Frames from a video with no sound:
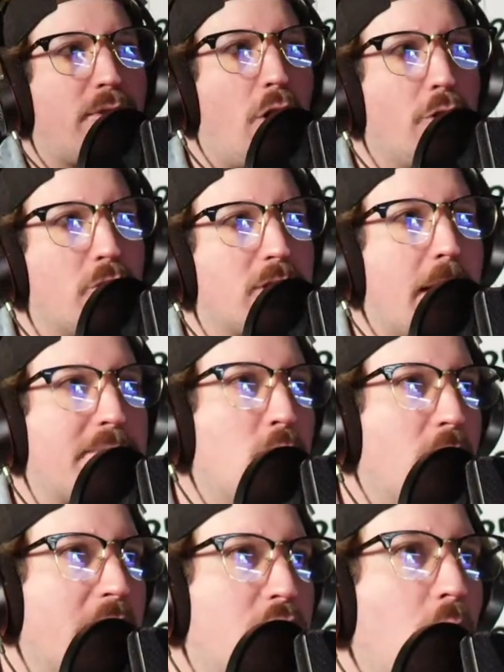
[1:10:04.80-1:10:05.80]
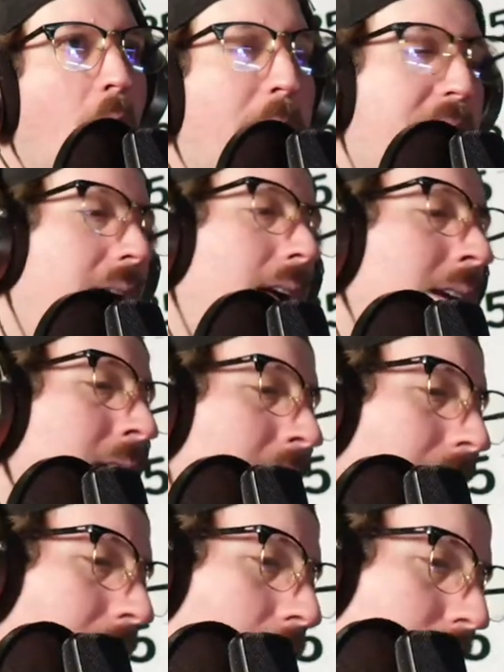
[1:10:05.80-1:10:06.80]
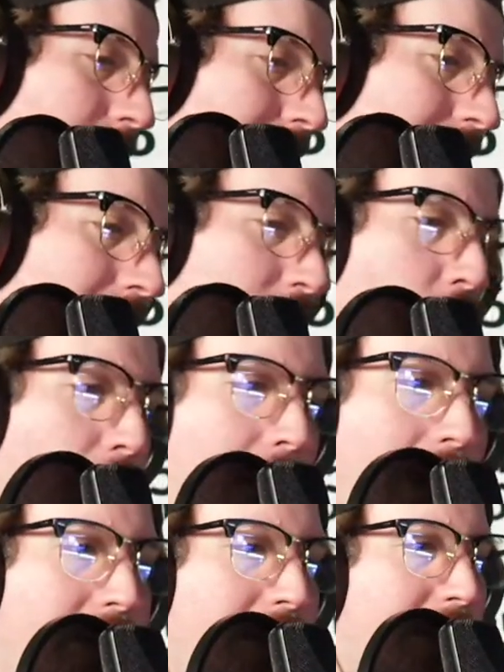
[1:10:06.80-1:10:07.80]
Follow those steps, and we'll get you up there. Let's get into it, man.